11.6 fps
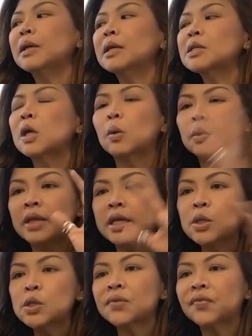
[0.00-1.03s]
So the
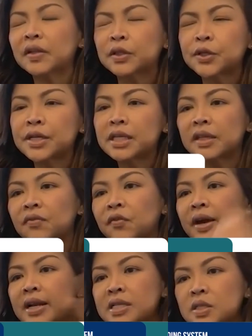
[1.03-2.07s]
use of alternative
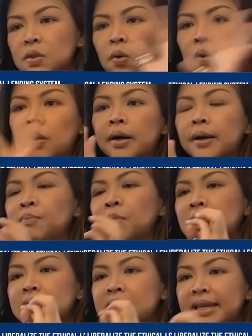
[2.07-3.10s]
credit score
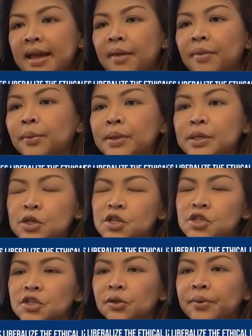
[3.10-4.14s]
together with
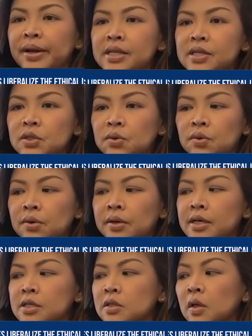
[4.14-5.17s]
traditional credit
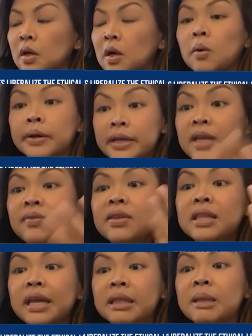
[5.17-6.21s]
scores, or even
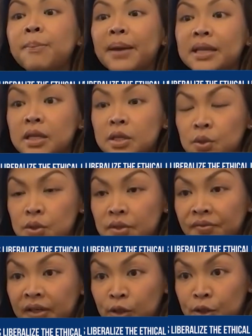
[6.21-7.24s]
the independent use
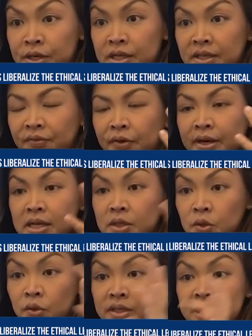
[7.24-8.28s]
of alternative credit
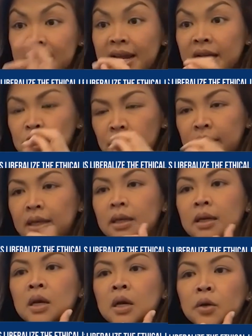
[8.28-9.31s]
scores, can
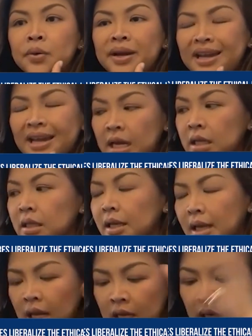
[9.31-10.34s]
actually create
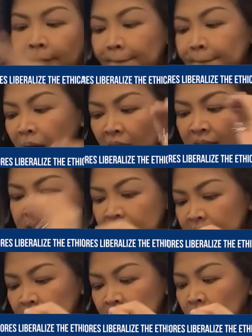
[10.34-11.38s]
a
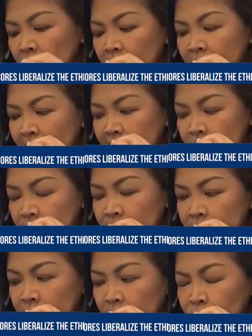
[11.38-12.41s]
composite that
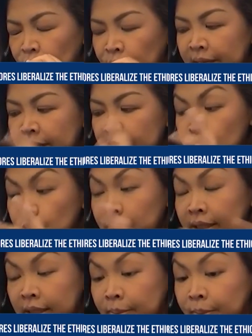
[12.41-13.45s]
could really
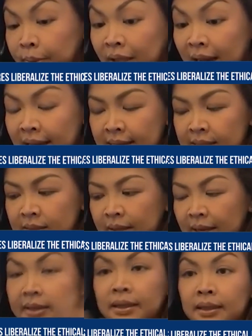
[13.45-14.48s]
truly liberalize
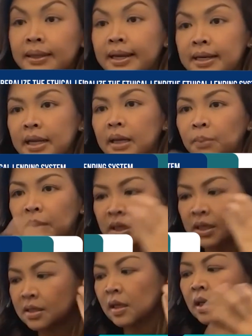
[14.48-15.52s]
ethical lending,
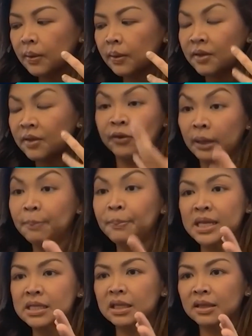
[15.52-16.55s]
because the
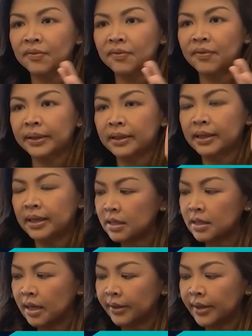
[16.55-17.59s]
Philippines, at the very
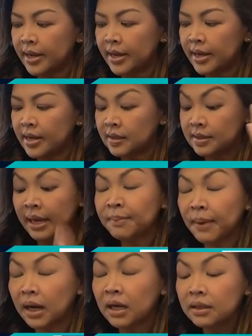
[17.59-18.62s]
least, there is a
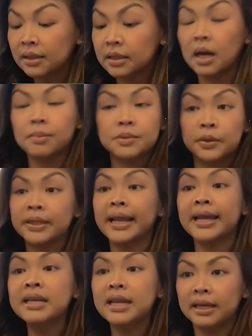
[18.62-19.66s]
stigma that comes
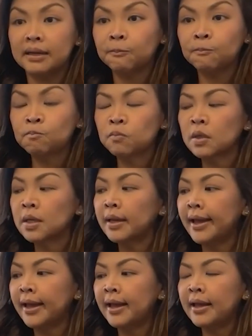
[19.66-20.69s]
with lending,
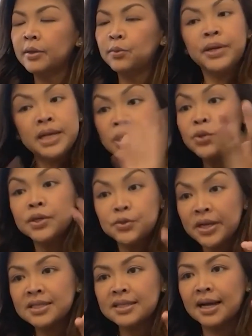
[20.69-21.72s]
and we need to
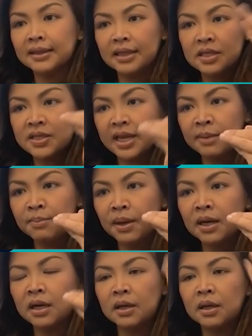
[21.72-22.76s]
address that, the
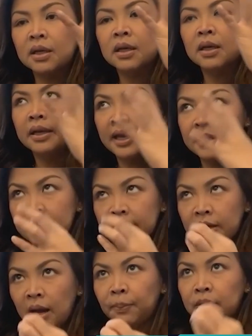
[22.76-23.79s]
stigma, and then
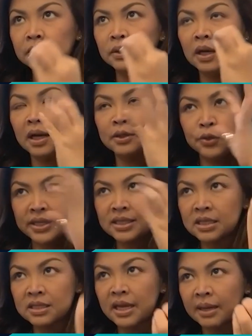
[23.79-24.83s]
address
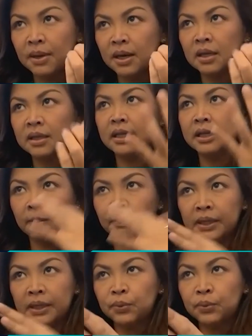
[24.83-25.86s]
the stigma, then
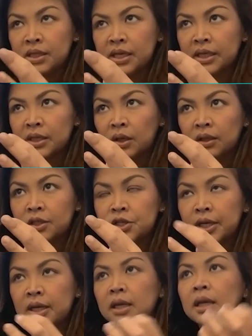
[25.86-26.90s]
couple it with the
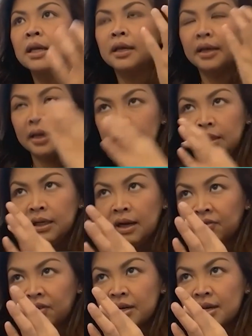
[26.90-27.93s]
technology and the
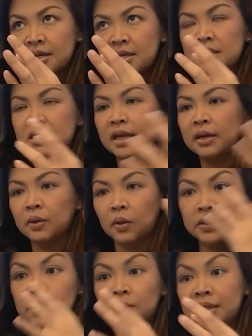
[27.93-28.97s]
governance, and
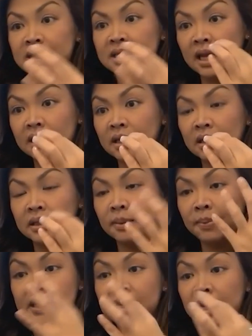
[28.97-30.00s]
also the data, the
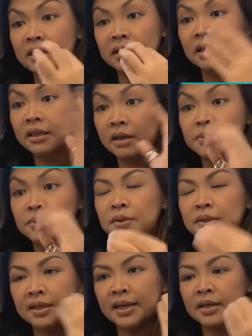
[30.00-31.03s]
big data that comes
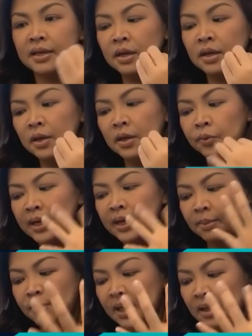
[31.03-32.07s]
with it, can
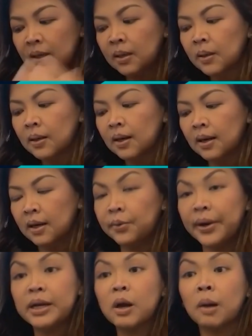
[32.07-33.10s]
really be a
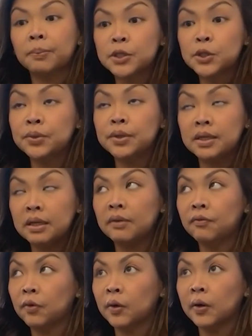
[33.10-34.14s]
great opportunity
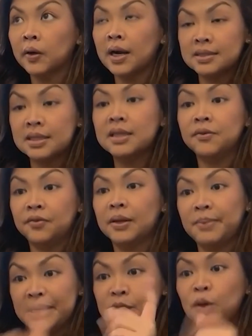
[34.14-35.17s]
for us in the
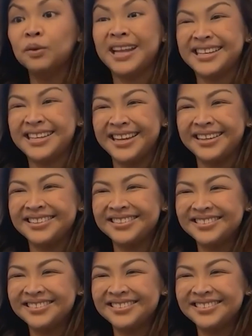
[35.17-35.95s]
Philippines. So lending.